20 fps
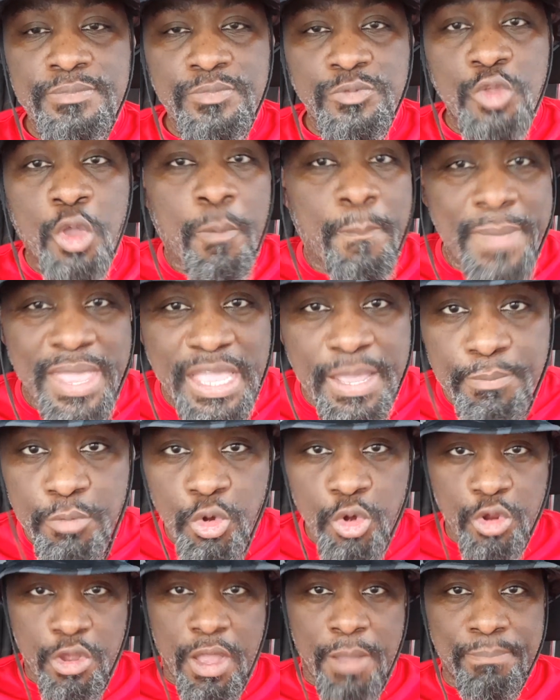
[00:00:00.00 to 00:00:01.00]
Don't make it
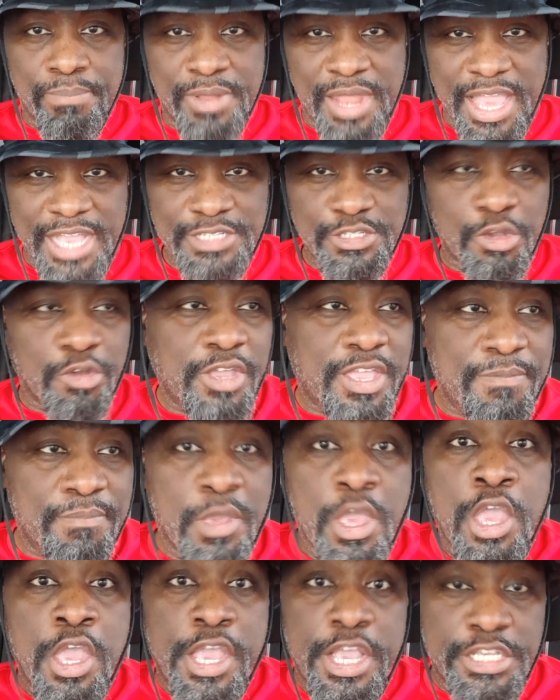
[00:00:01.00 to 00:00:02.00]
more complex. Don't give me
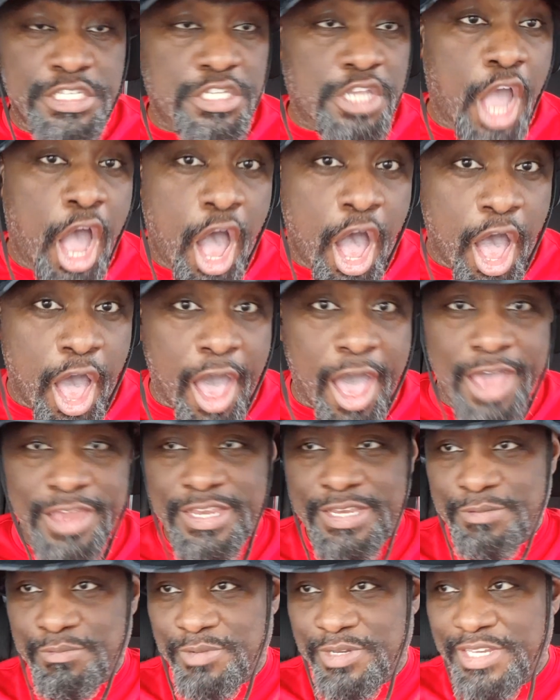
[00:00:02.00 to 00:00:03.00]
it's God
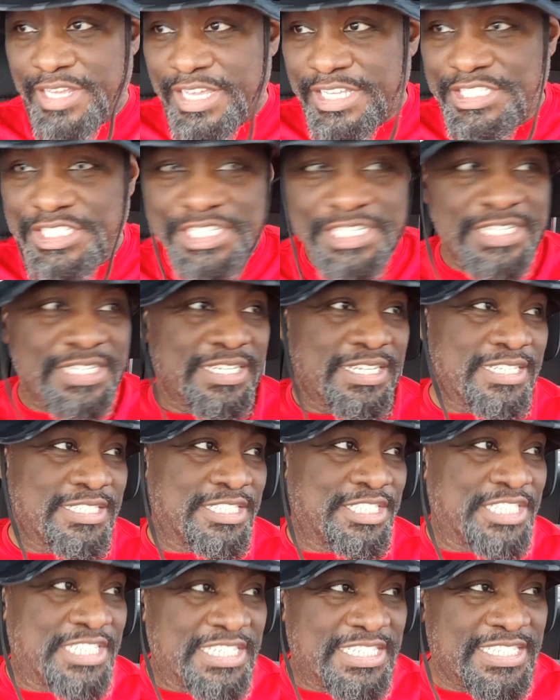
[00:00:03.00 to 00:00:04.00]
and religion
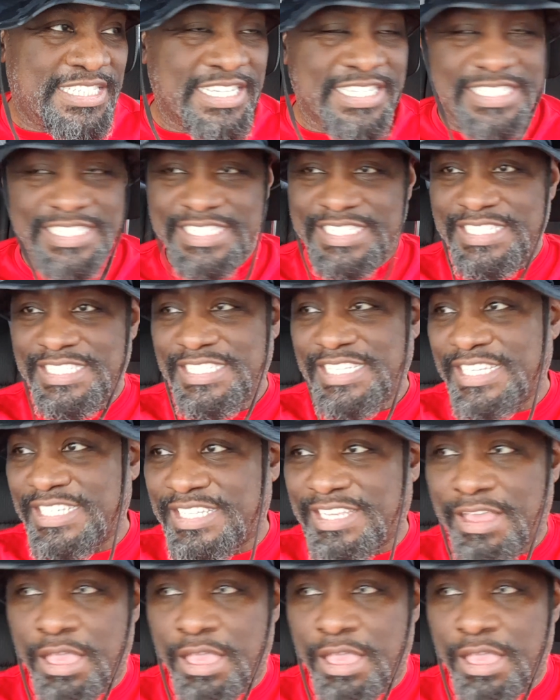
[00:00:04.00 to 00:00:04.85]
and Jesus and no,